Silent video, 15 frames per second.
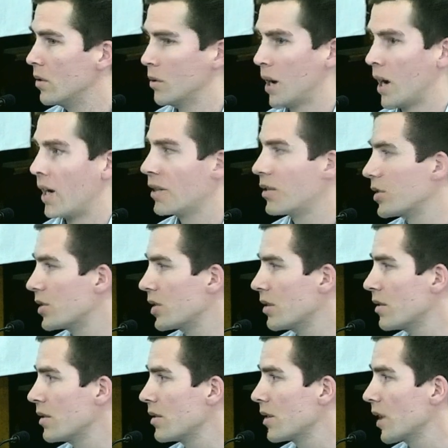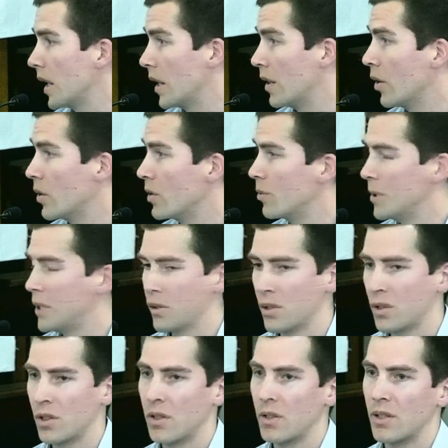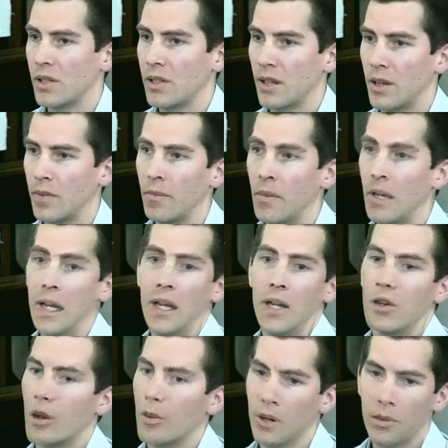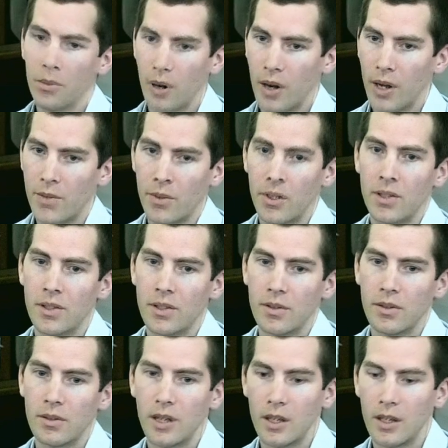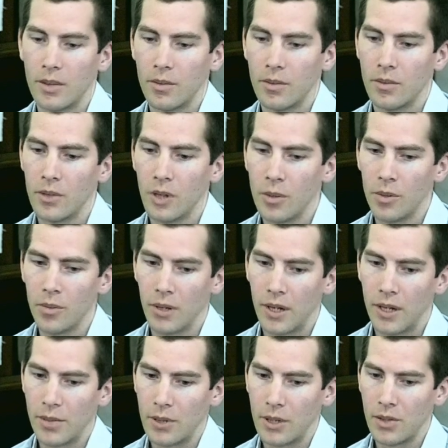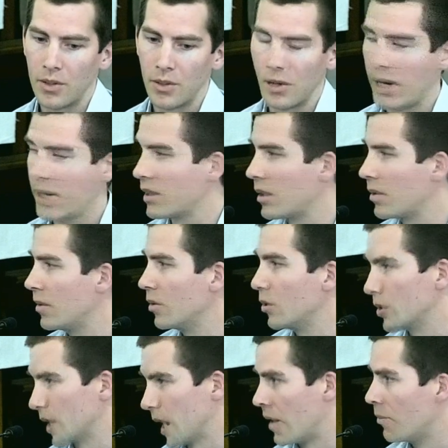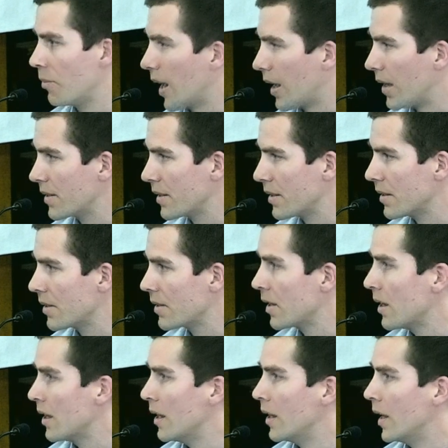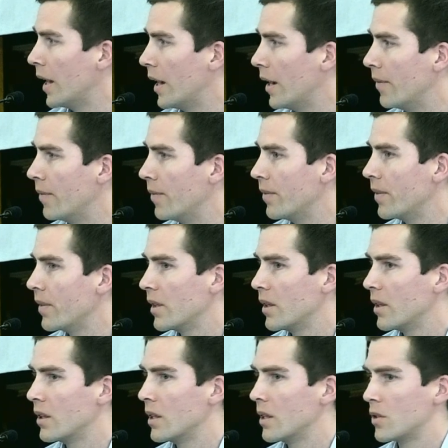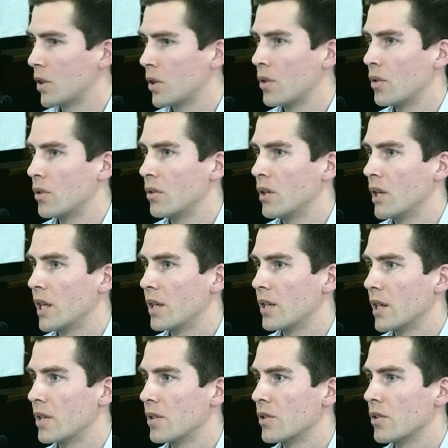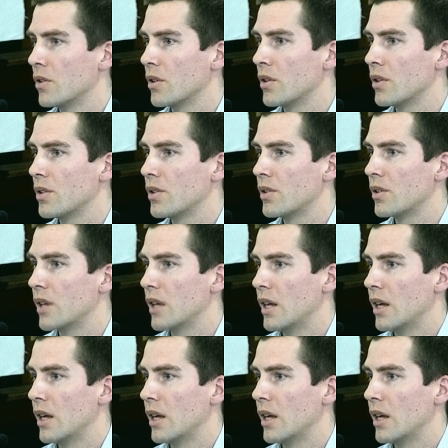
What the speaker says: are Christians and are known to be Christians. There's some Nobel Prize winners who are actually ordained pastors. So it's not as,